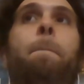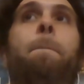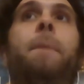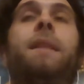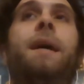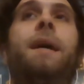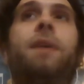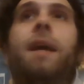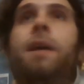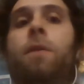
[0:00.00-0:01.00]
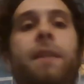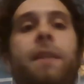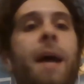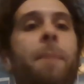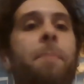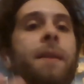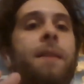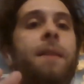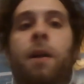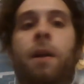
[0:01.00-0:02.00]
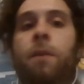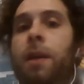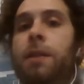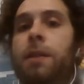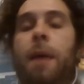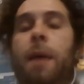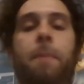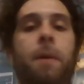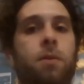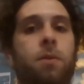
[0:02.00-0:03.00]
But then, okay, COVID happened, a lot of things happened.